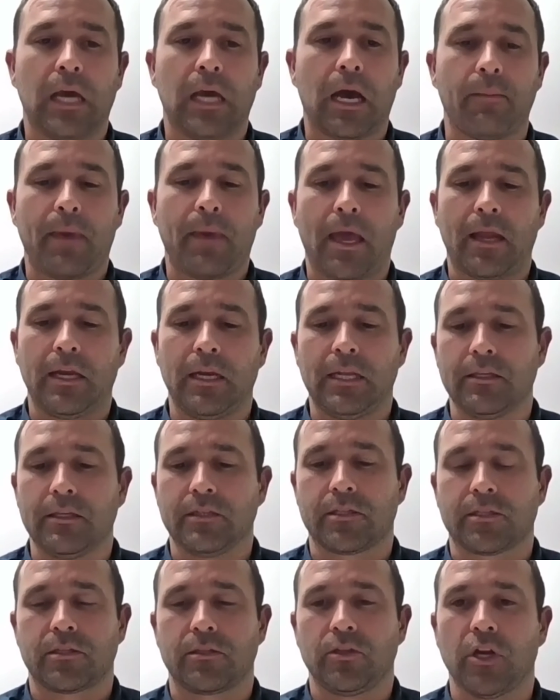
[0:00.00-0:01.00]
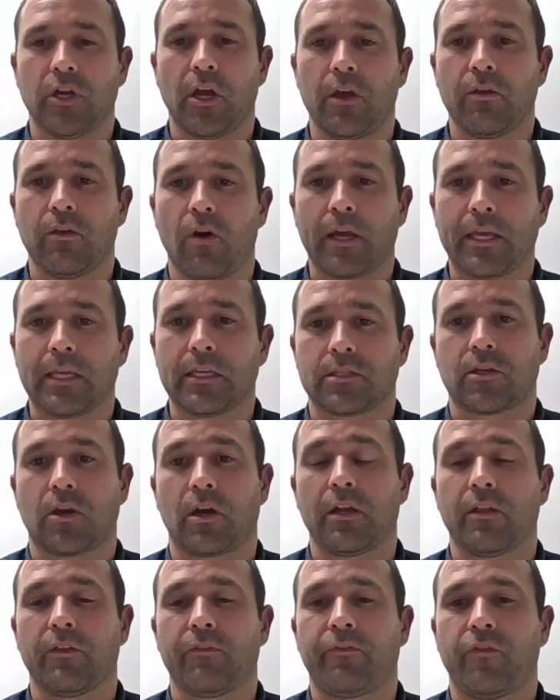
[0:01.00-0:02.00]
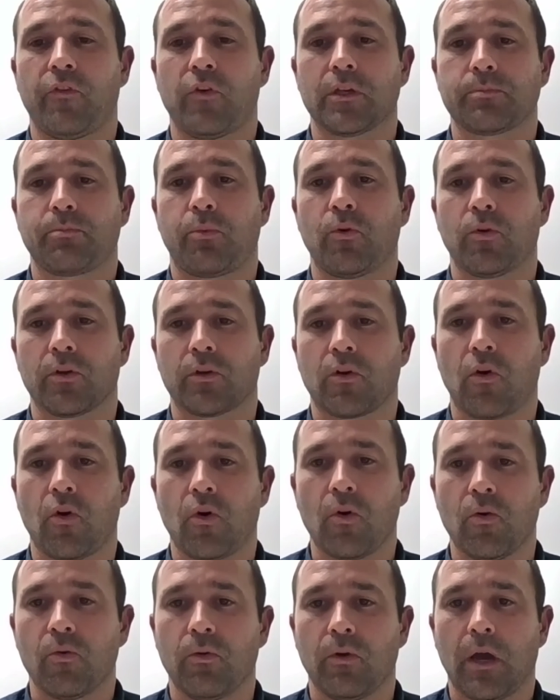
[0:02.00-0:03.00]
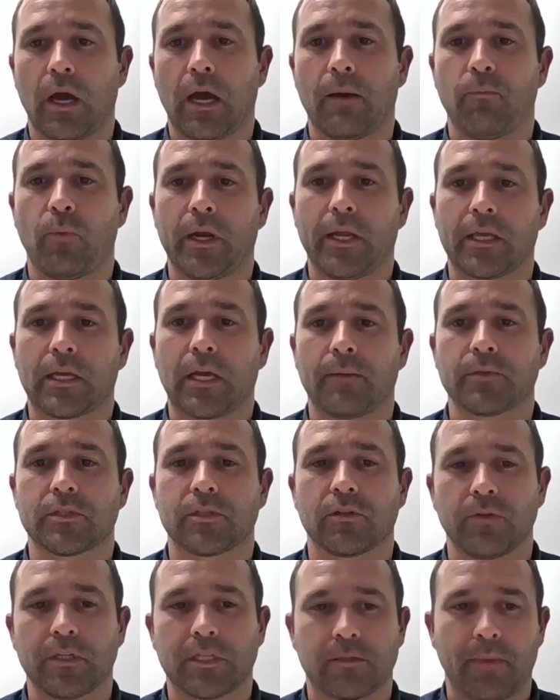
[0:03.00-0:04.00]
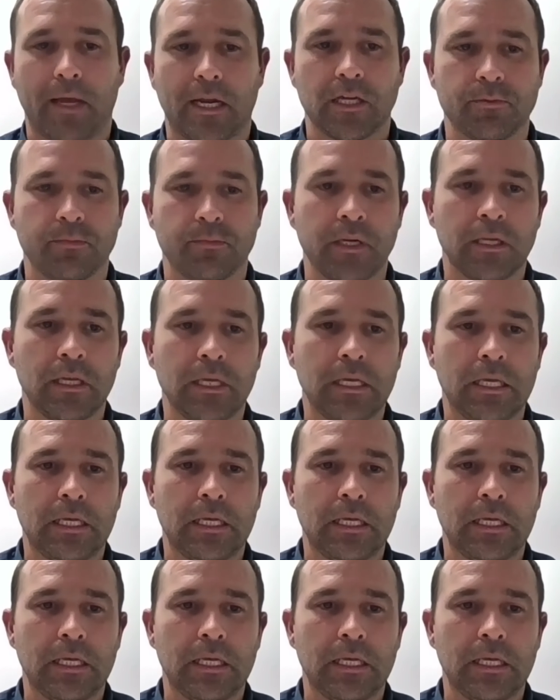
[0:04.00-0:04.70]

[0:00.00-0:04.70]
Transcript: And it is, I guess, kind of the first port of call when it comes to risk management.